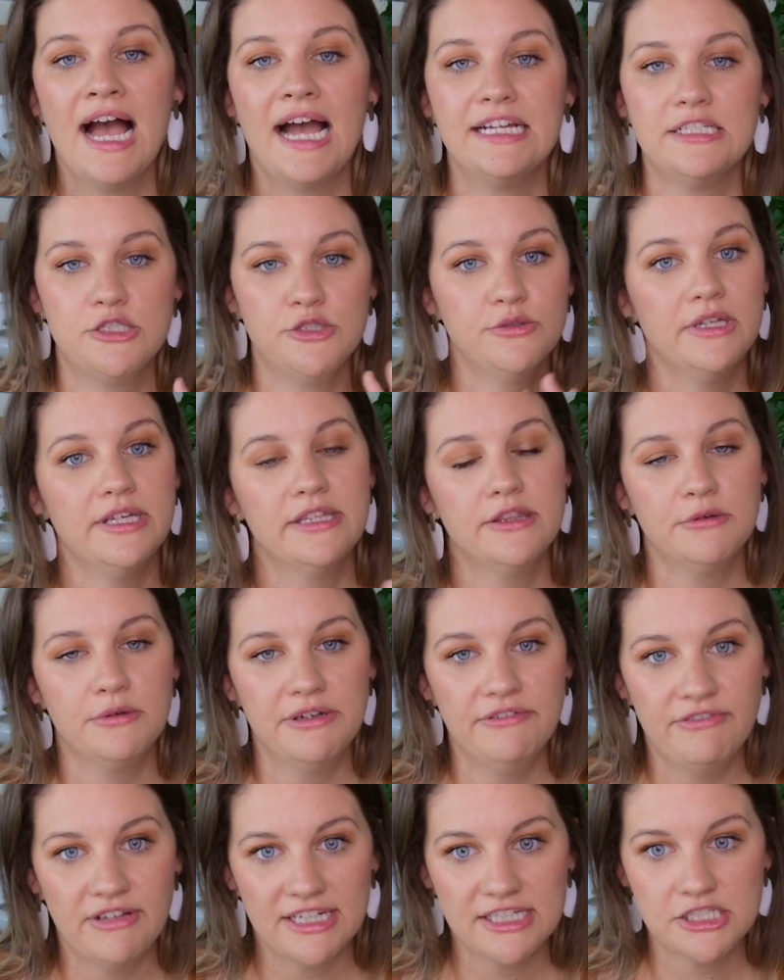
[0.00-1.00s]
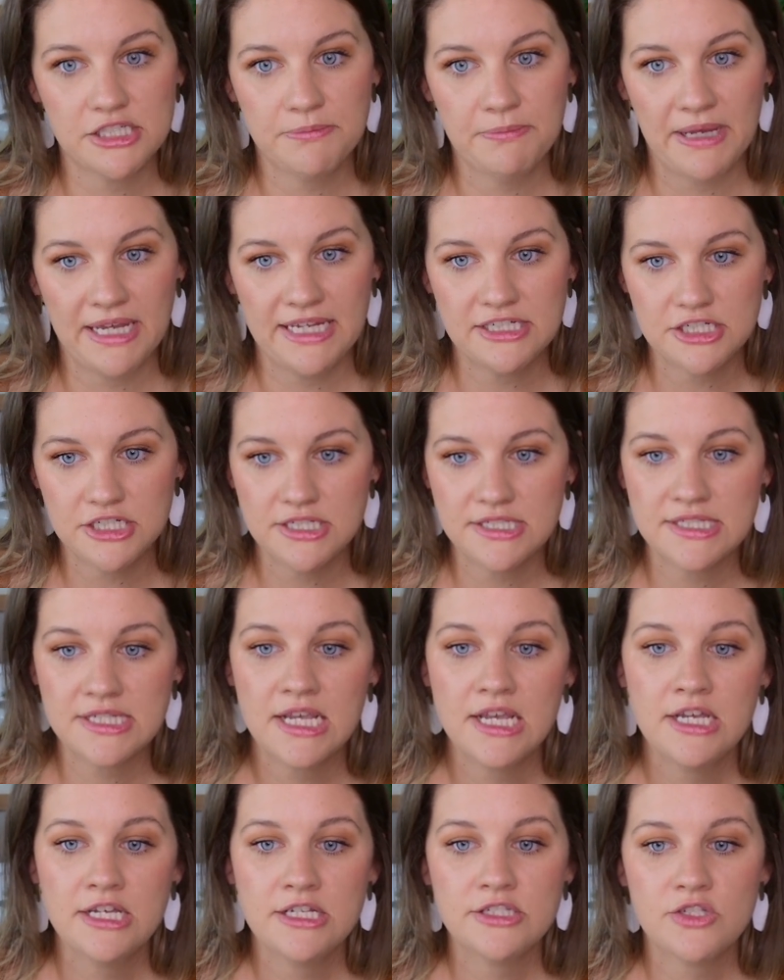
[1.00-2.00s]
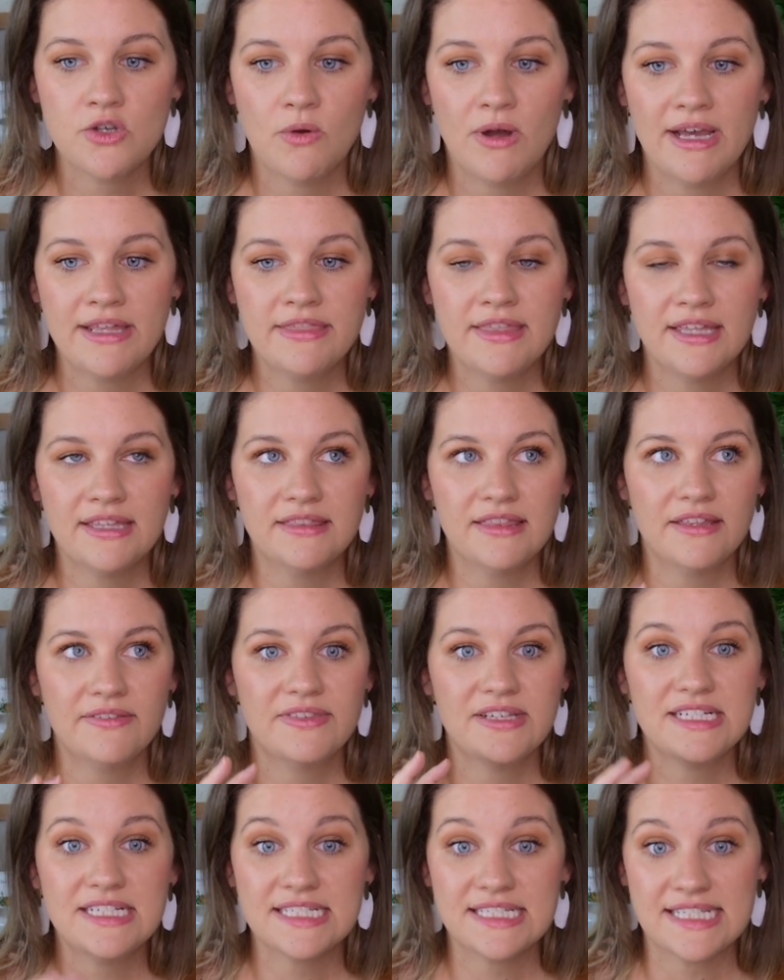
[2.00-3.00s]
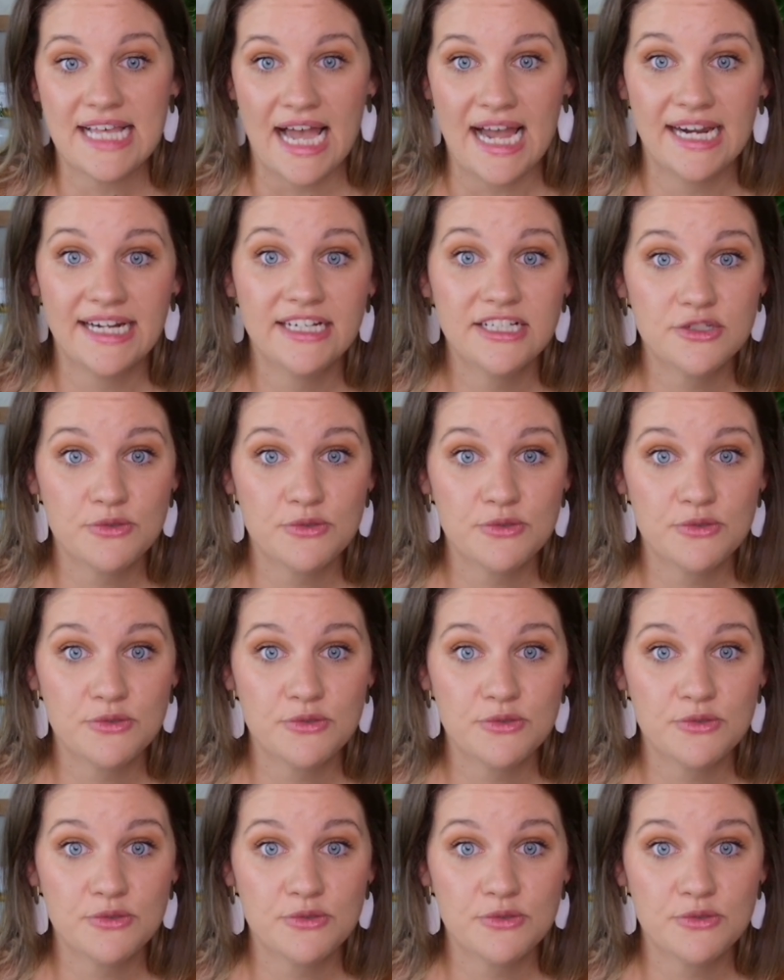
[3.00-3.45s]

I do like the reflection pages, so I think that the design